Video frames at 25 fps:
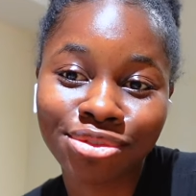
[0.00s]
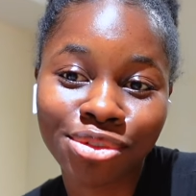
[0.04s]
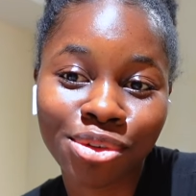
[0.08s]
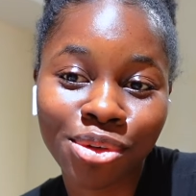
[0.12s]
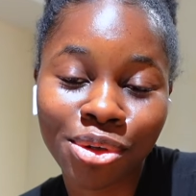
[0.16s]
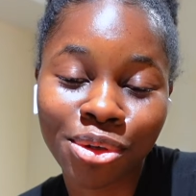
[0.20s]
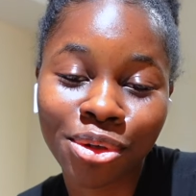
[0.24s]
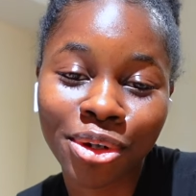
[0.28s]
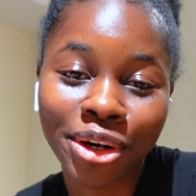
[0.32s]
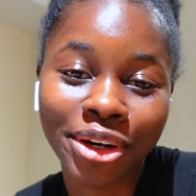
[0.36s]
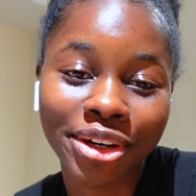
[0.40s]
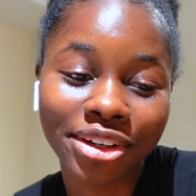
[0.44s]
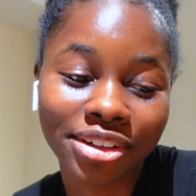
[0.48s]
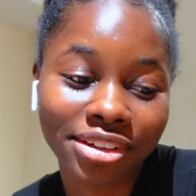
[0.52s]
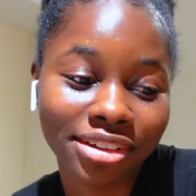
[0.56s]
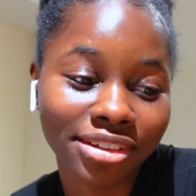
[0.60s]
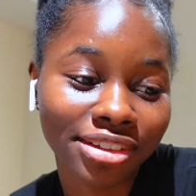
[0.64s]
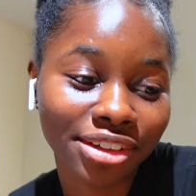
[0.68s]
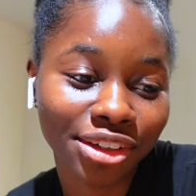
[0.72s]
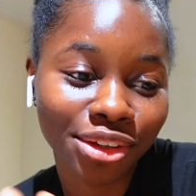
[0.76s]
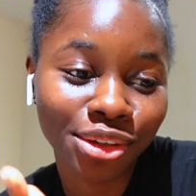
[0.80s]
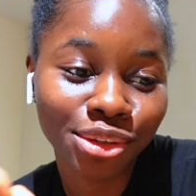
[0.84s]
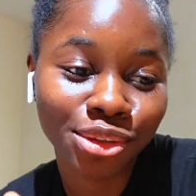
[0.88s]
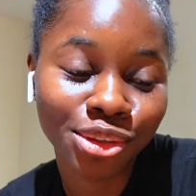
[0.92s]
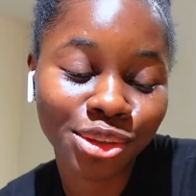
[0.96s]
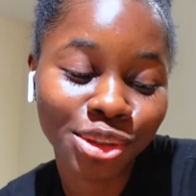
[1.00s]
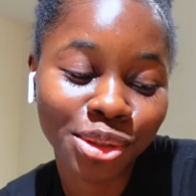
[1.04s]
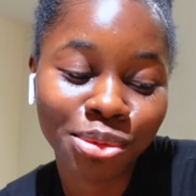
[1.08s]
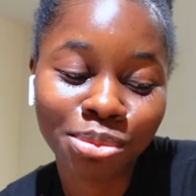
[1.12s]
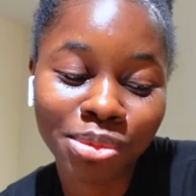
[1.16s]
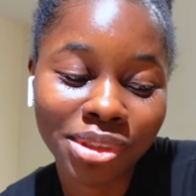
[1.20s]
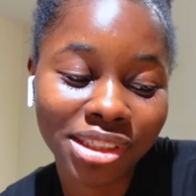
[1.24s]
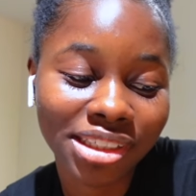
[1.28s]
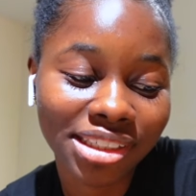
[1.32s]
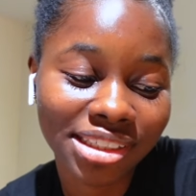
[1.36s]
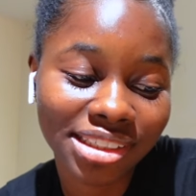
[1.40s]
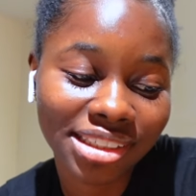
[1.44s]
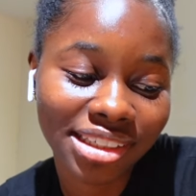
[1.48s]
for YouTube
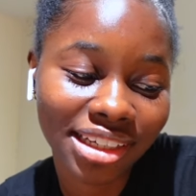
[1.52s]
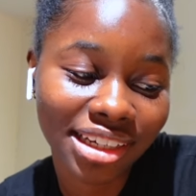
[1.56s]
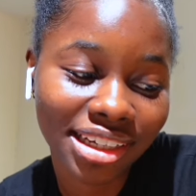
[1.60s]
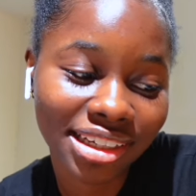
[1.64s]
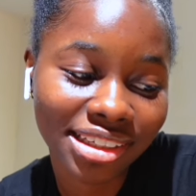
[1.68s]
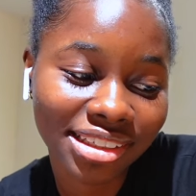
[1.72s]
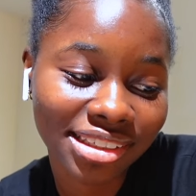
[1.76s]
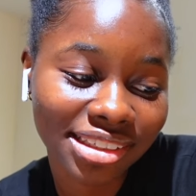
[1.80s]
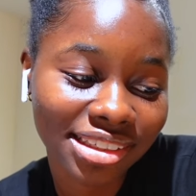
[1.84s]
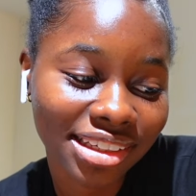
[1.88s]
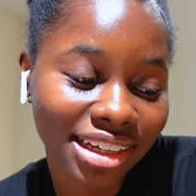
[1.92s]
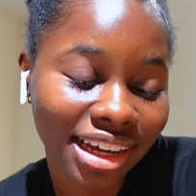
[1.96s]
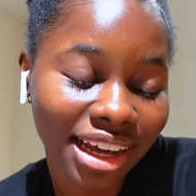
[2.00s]
these days.